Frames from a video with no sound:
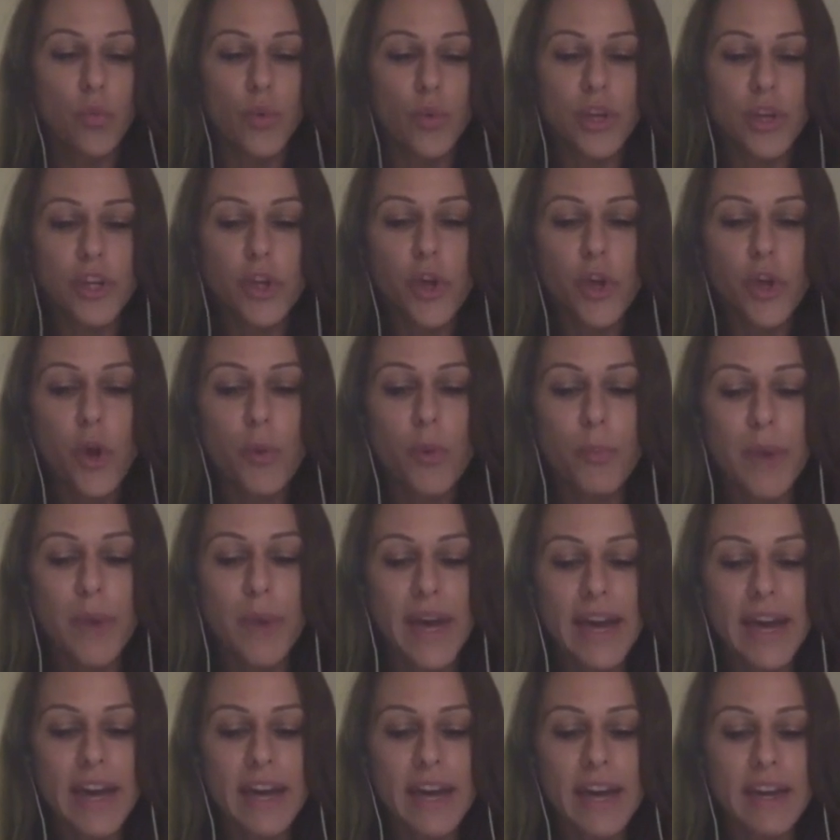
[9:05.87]
when you go
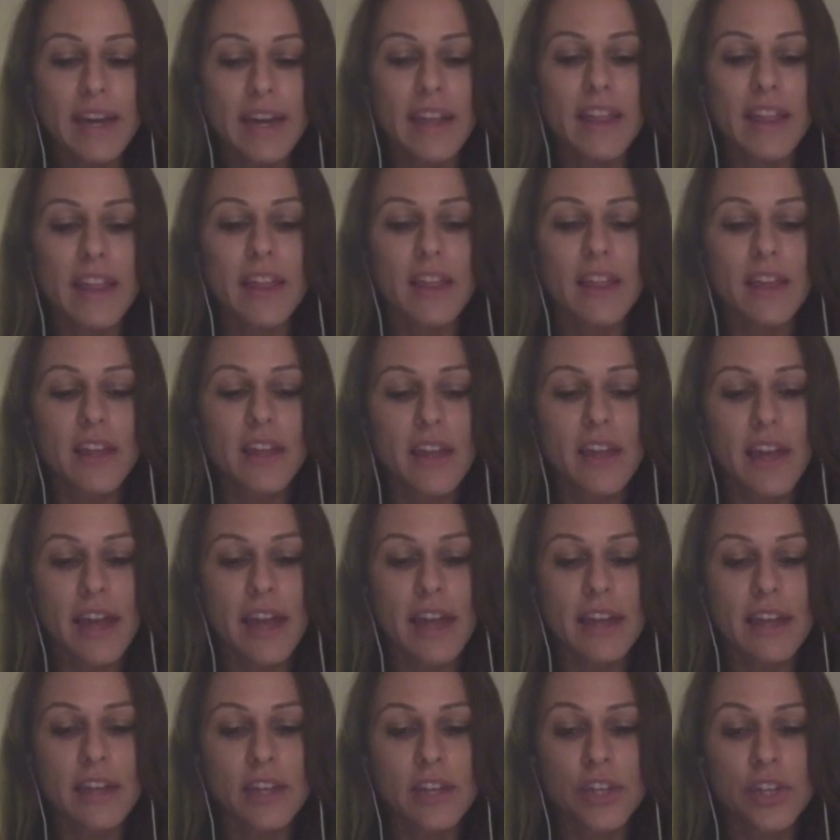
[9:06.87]
back
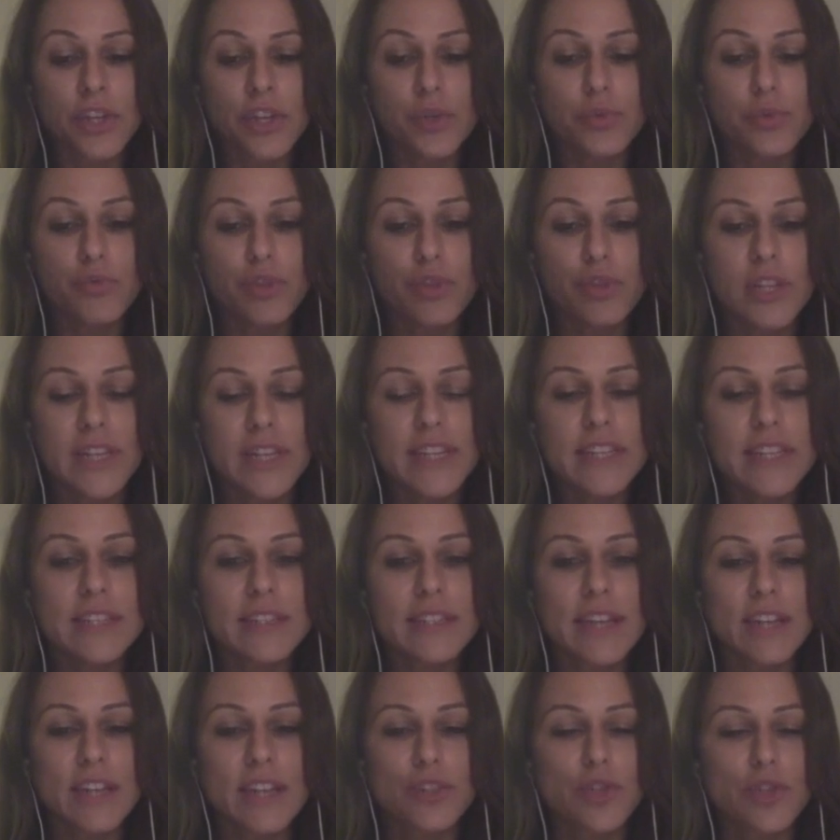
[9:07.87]
and you release
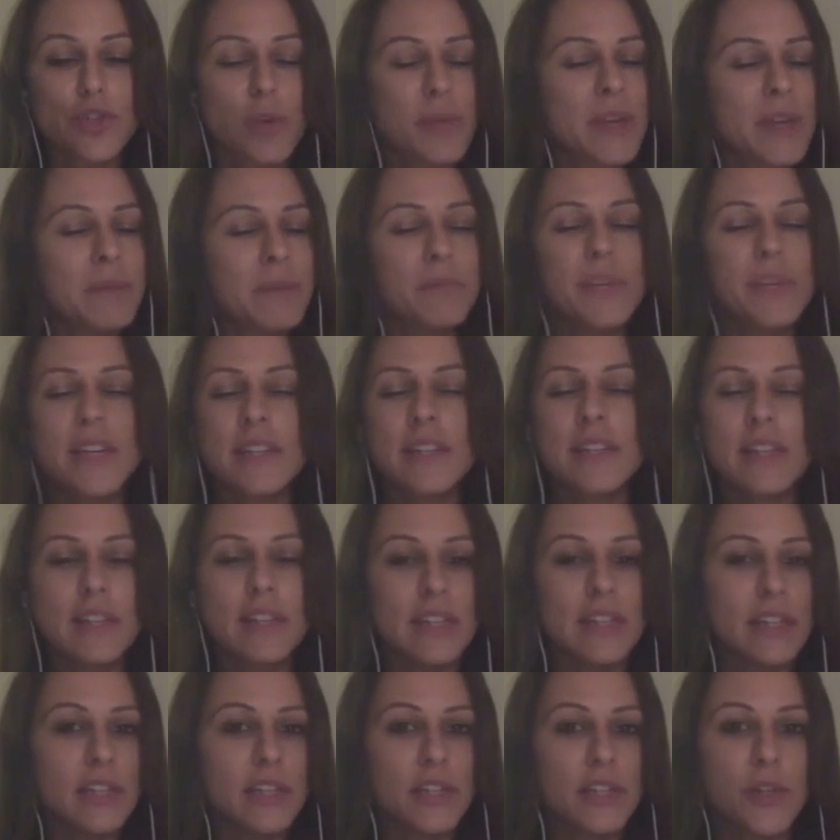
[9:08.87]
that trauma
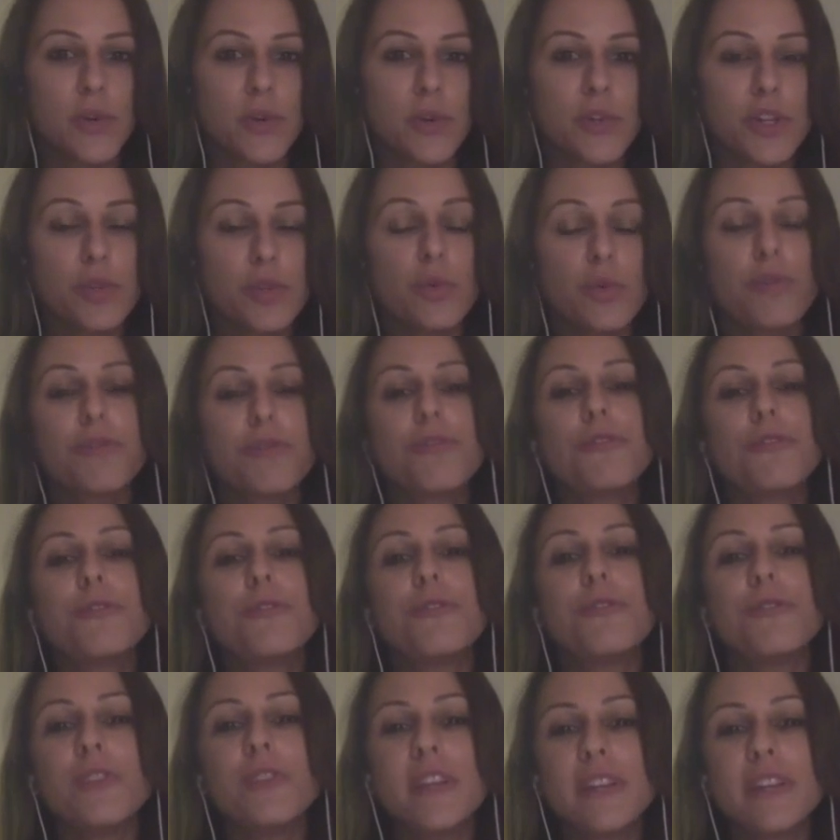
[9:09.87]
immediately, you know, you will
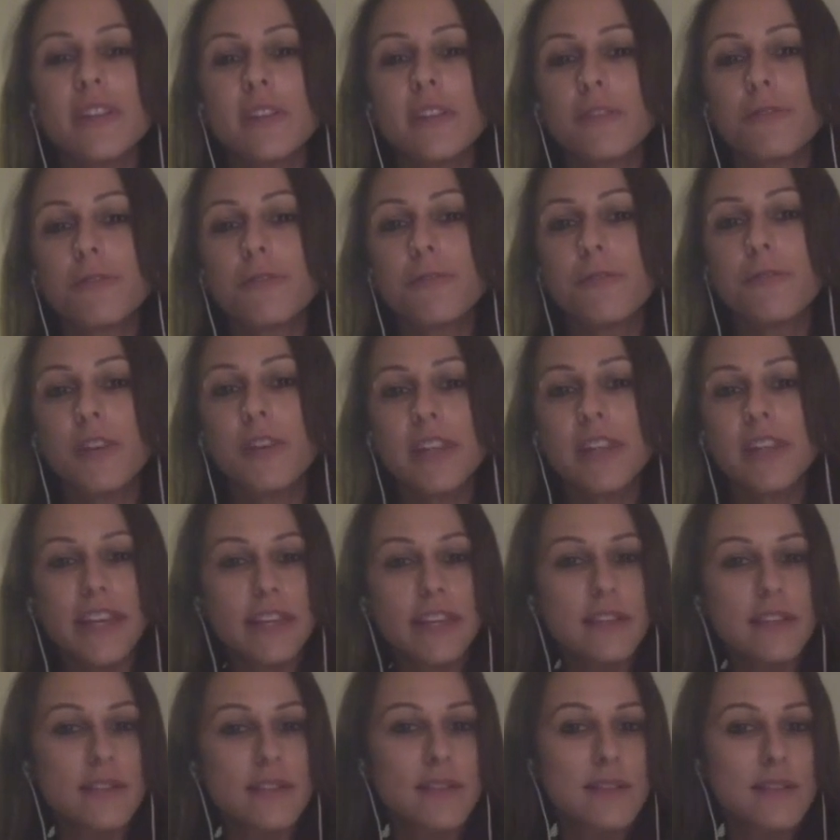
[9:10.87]
feel the
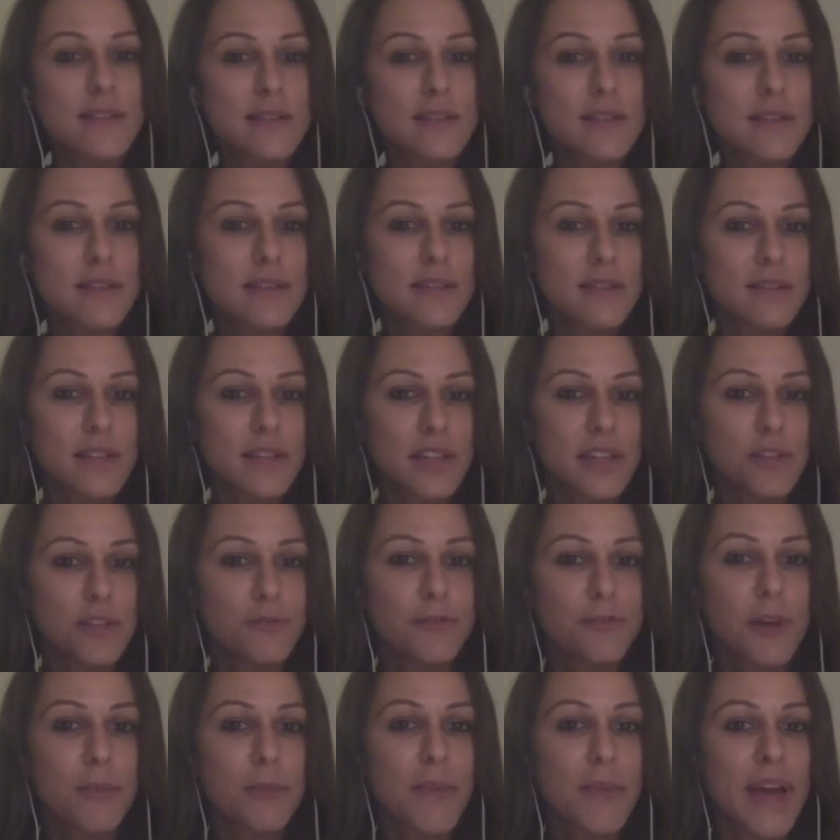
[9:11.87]
feelings that you
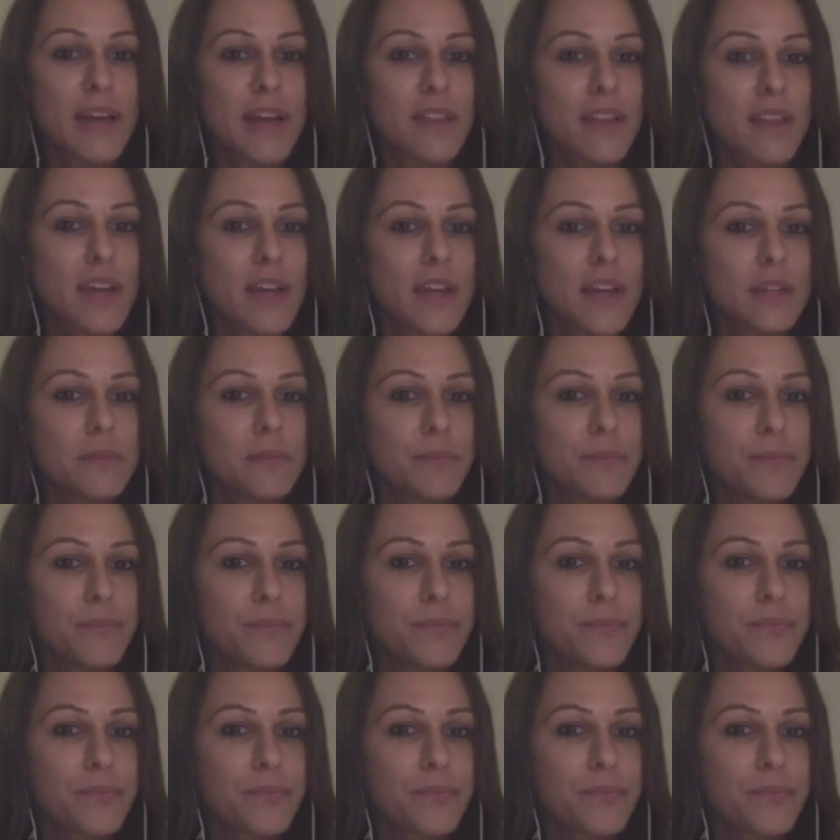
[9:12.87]
felt back then.